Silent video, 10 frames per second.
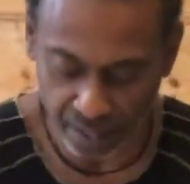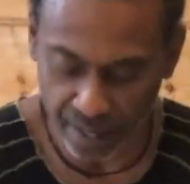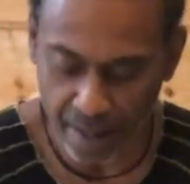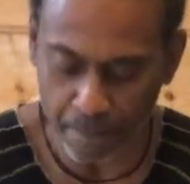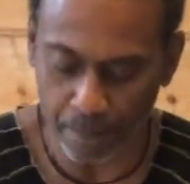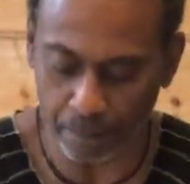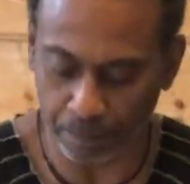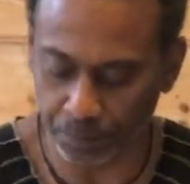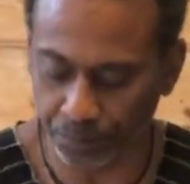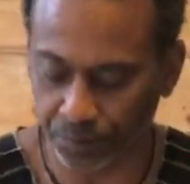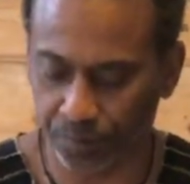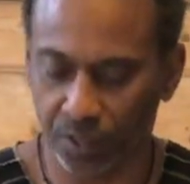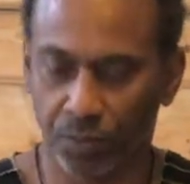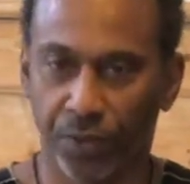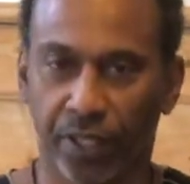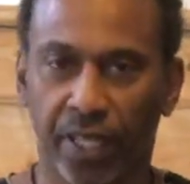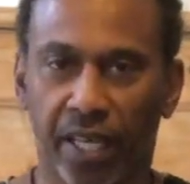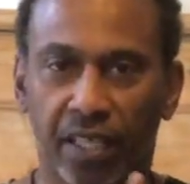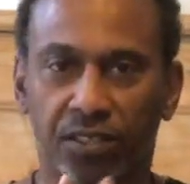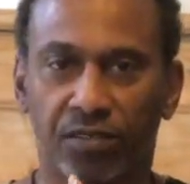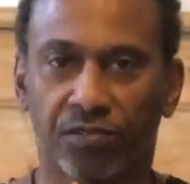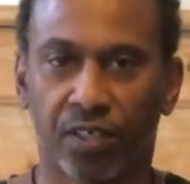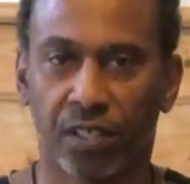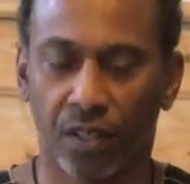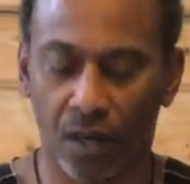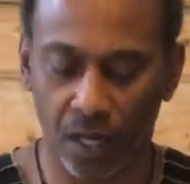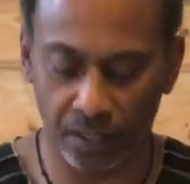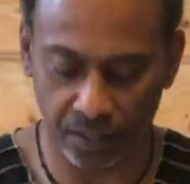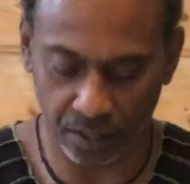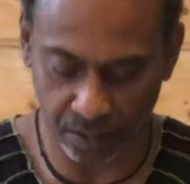Yeah. Let's bring the hands in front of the heart.